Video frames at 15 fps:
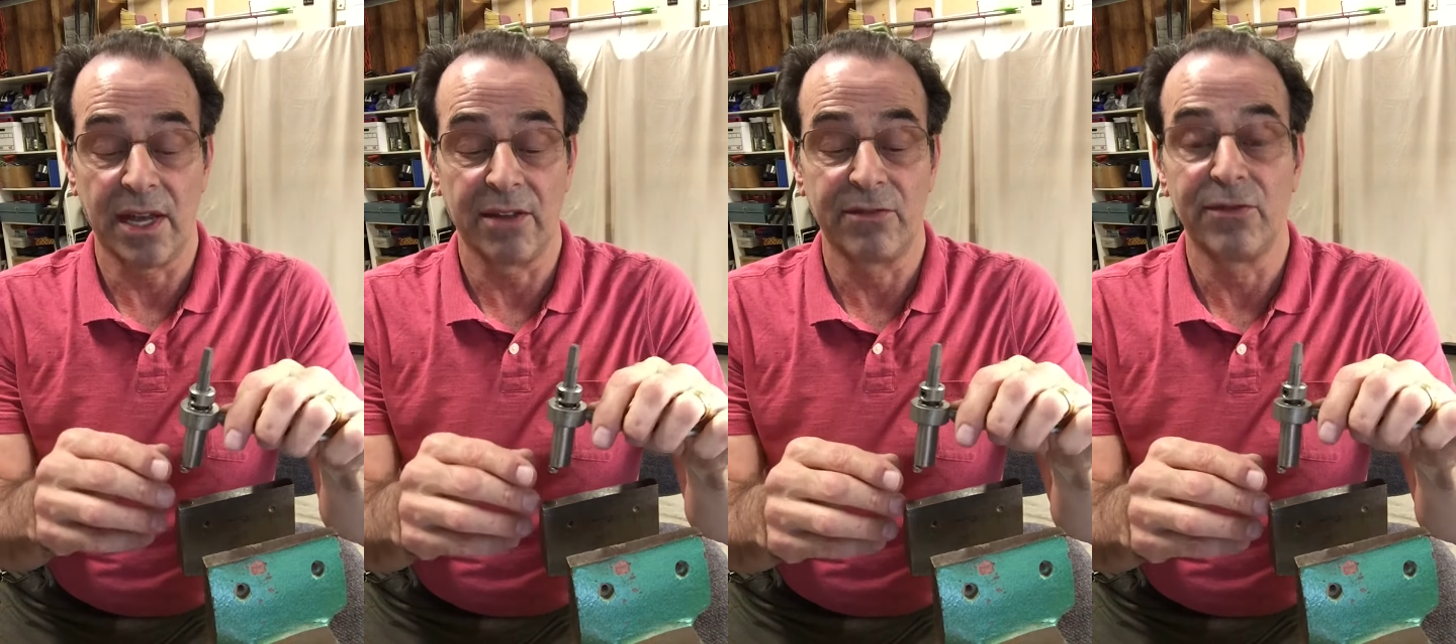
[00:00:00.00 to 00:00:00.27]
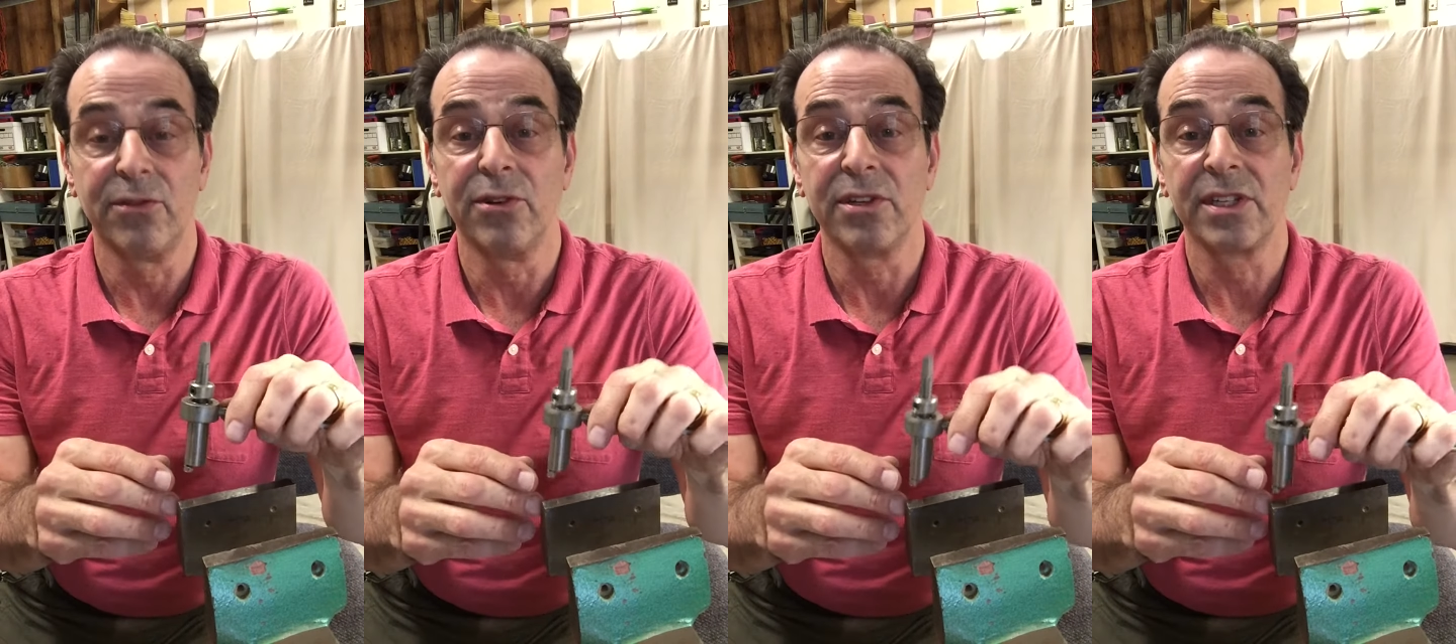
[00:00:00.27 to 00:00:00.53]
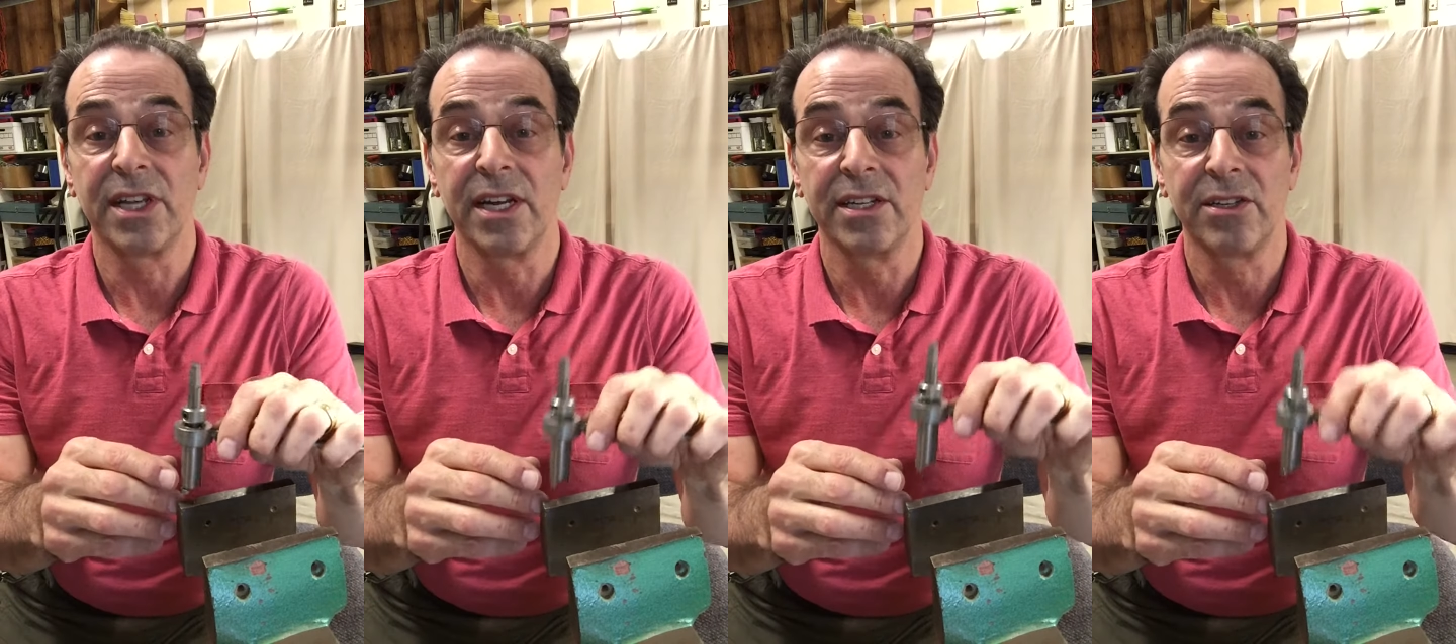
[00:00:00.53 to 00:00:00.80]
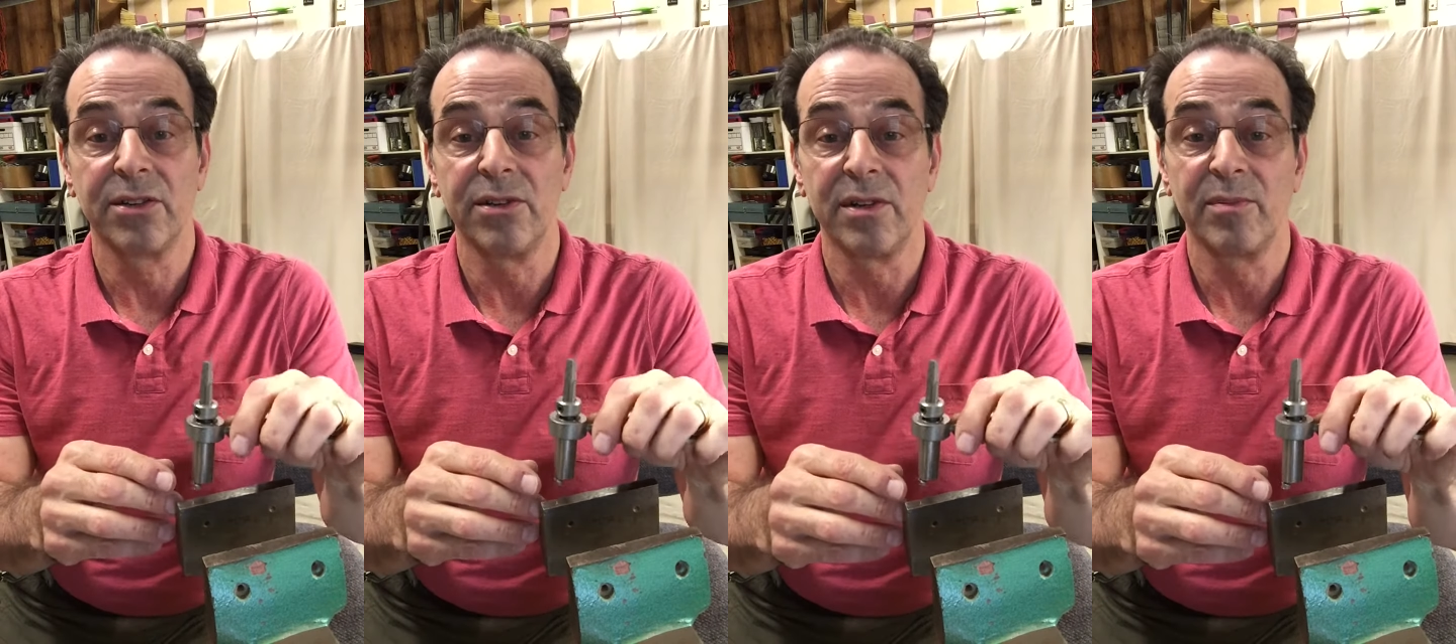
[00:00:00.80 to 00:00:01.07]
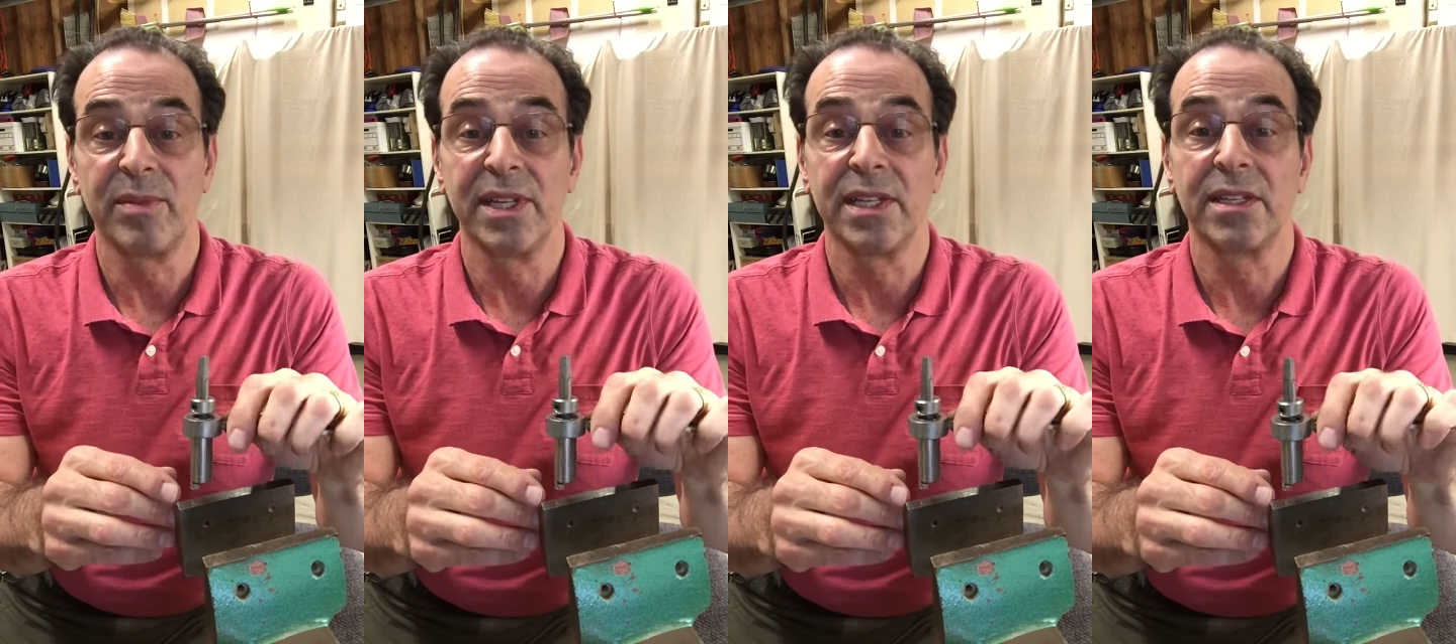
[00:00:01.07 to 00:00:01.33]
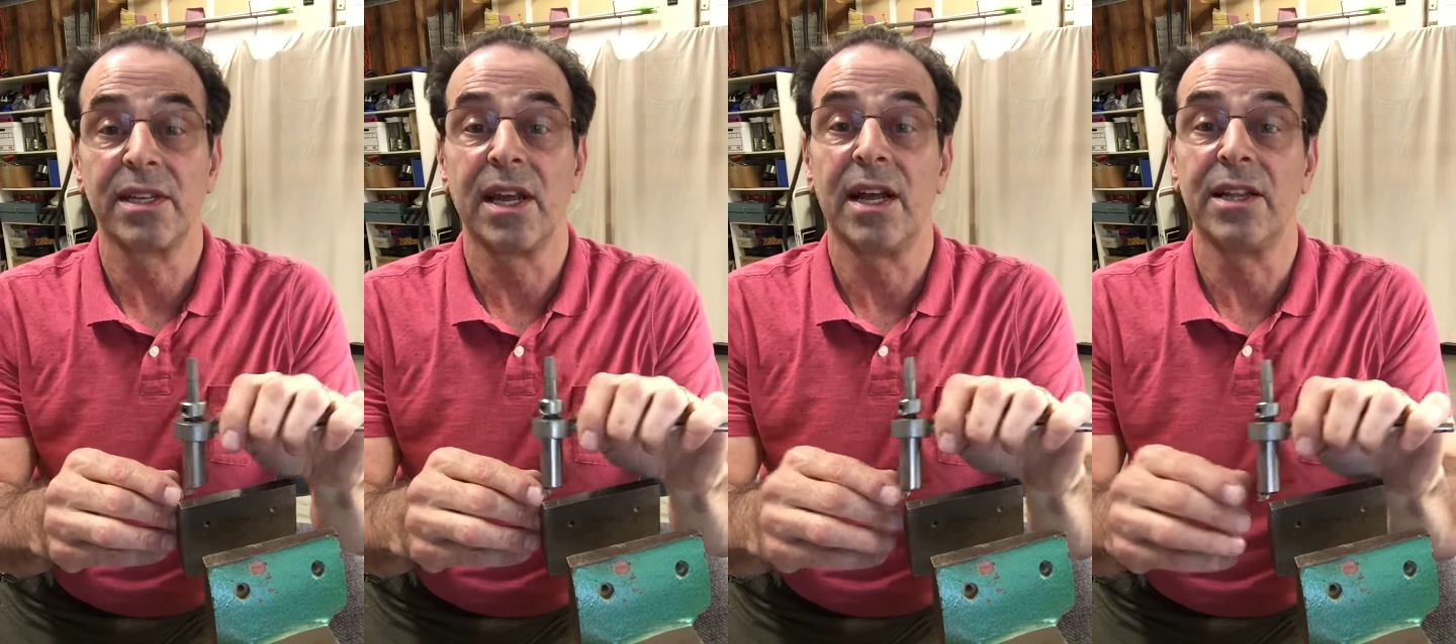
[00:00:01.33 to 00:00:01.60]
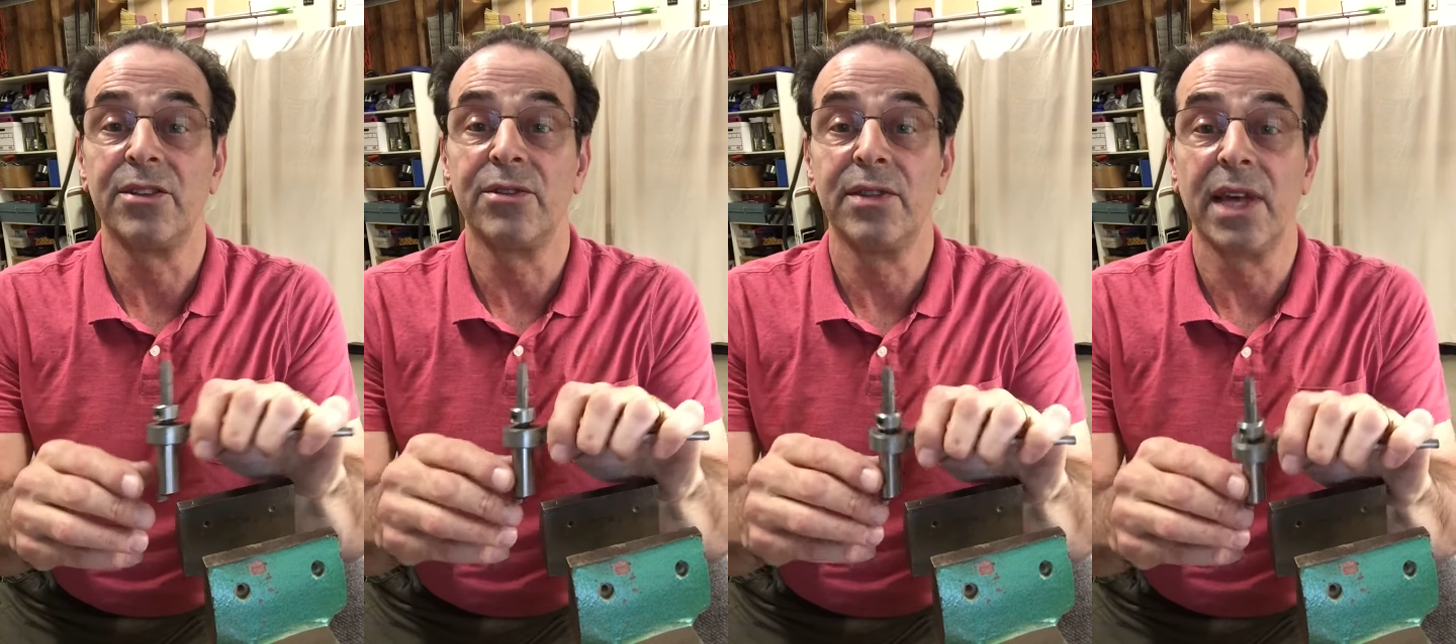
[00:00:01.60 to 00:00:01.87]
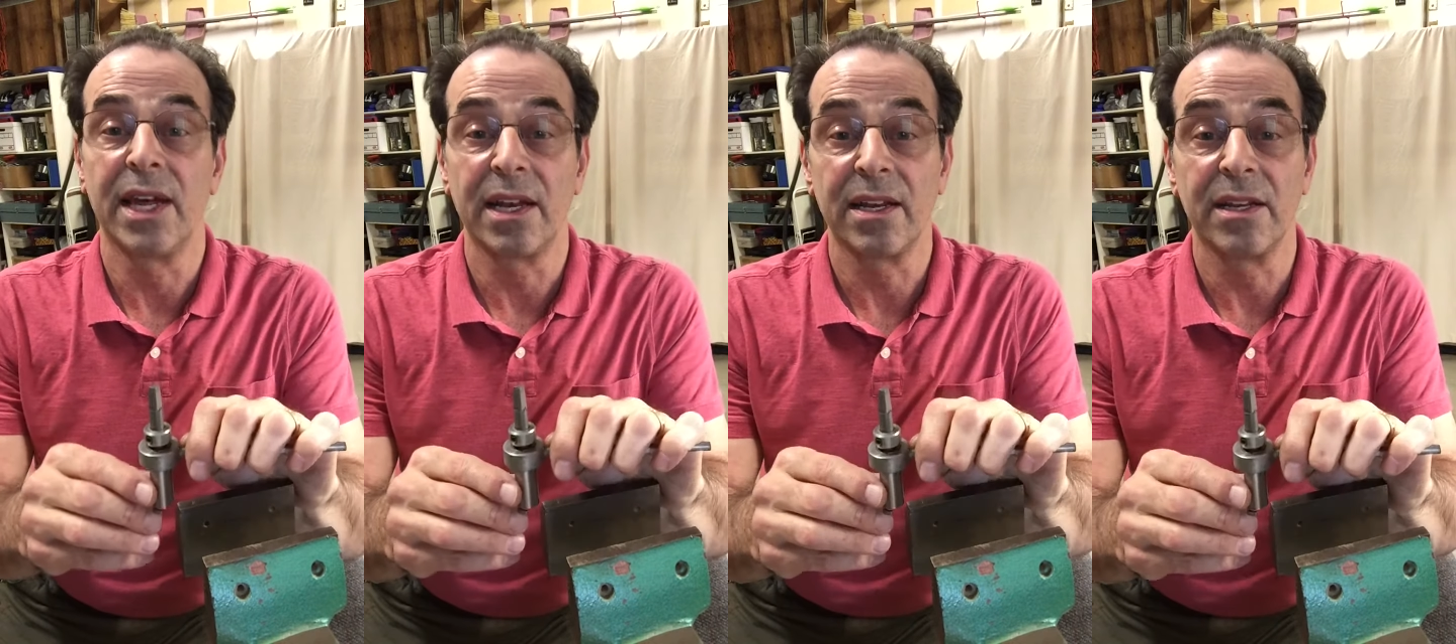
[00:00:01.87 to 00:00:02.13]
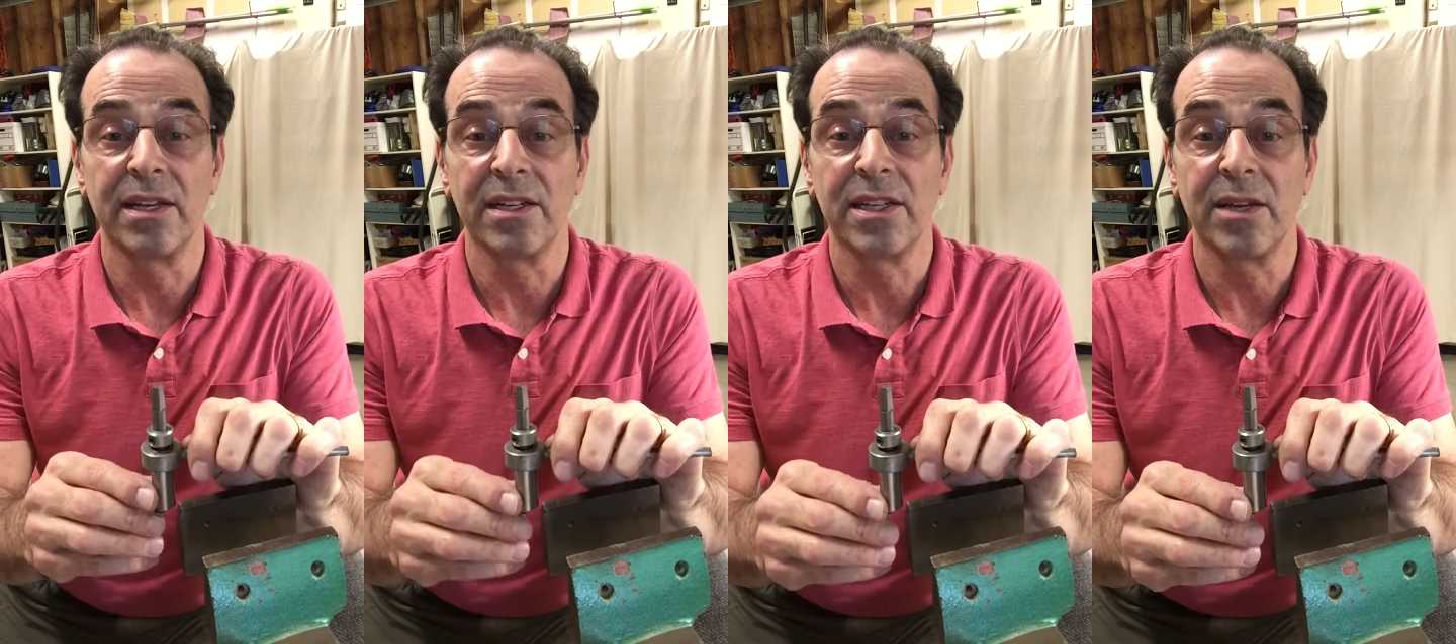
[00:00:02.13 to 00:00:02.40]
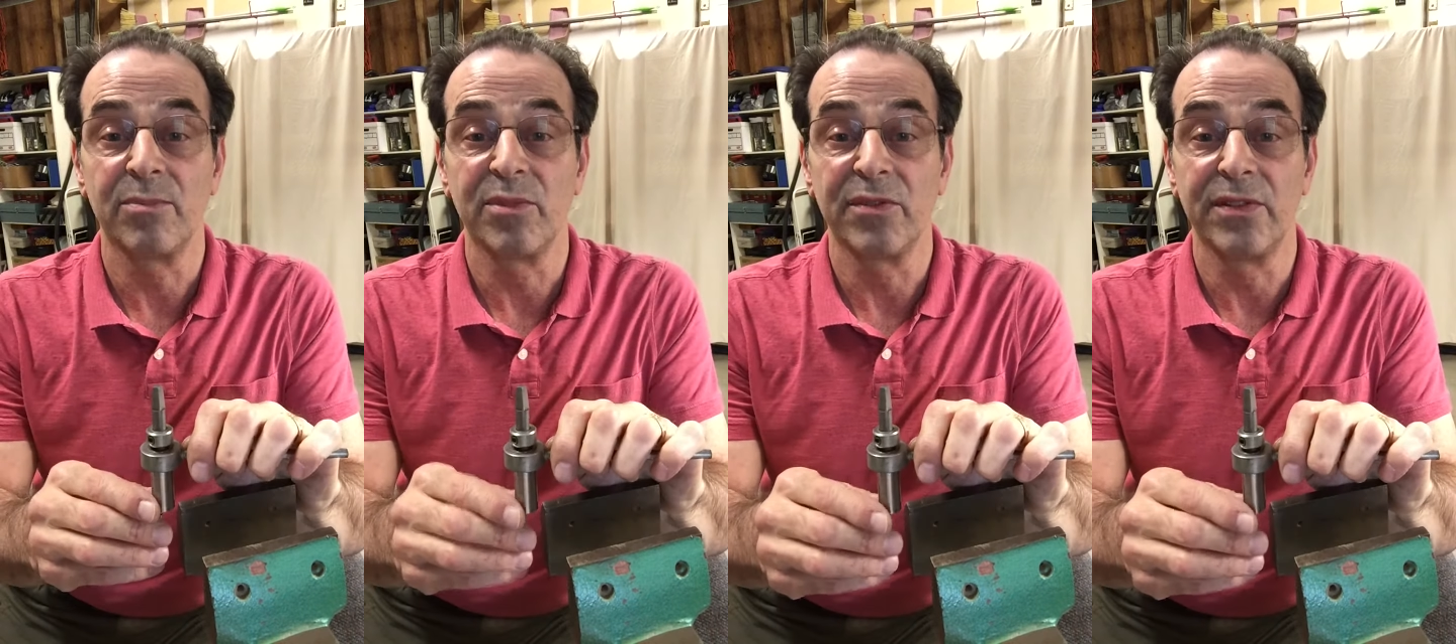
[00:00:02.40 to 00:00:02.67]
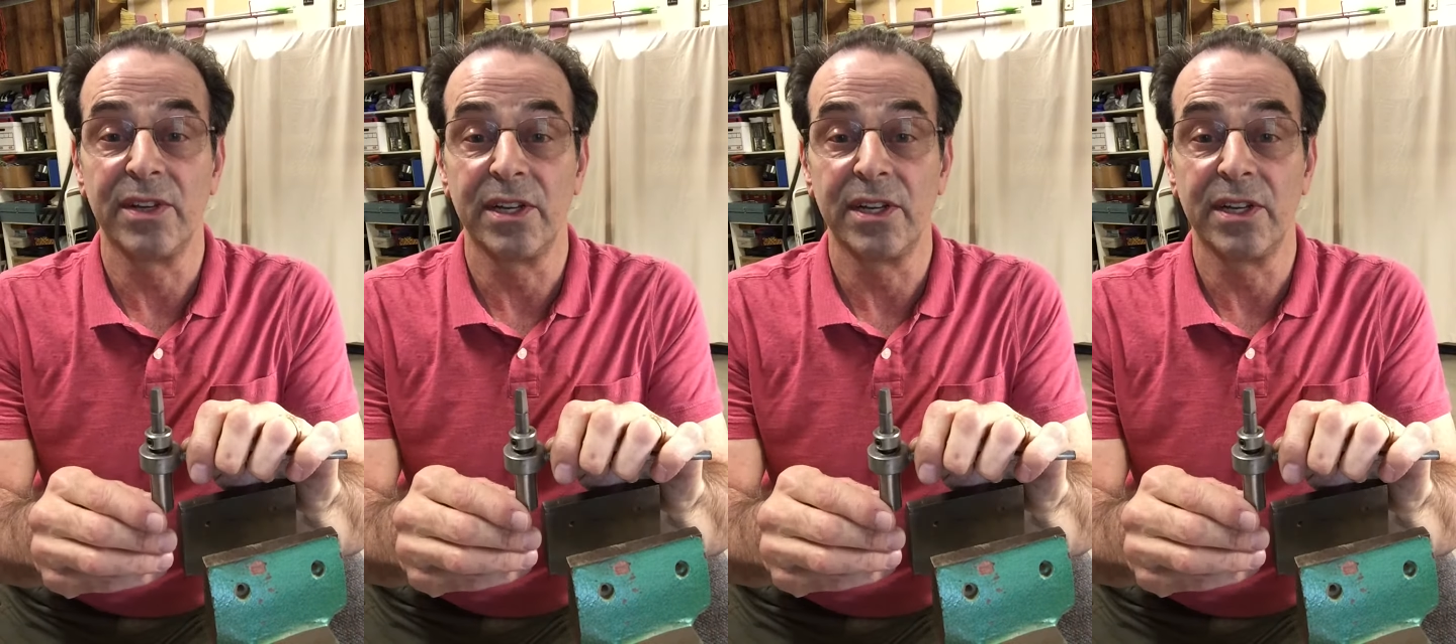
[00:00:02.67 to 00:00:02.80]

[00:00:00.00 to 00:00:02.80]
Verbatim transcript: and four size tuning pins. I'll do that in a separate